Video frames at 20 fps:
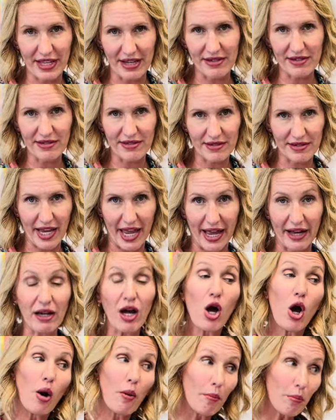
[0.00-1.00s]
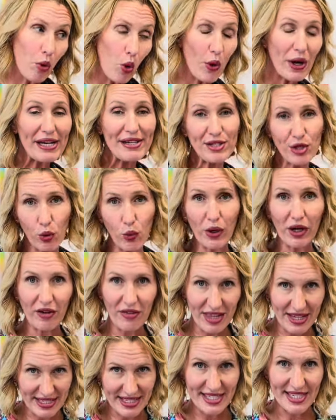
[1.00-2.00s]
this sink. Point to where
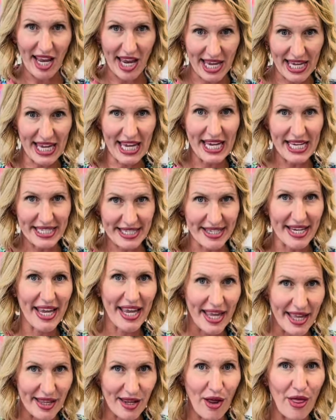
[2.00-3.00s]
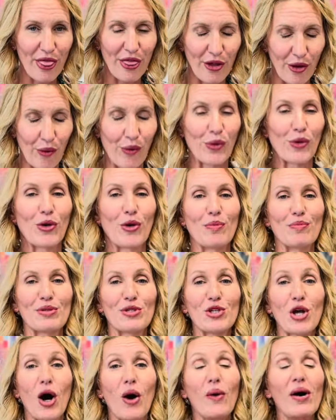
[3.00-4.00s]
this sink is in the room.
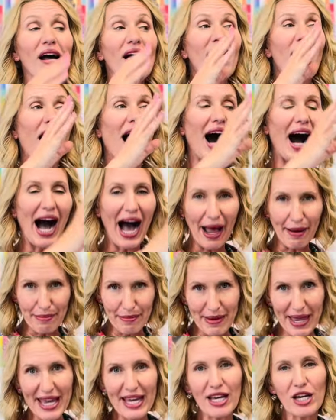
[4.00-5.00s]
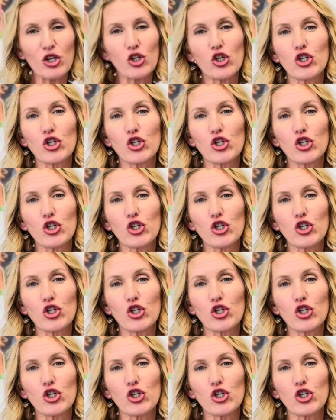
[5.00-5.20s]
So I'm making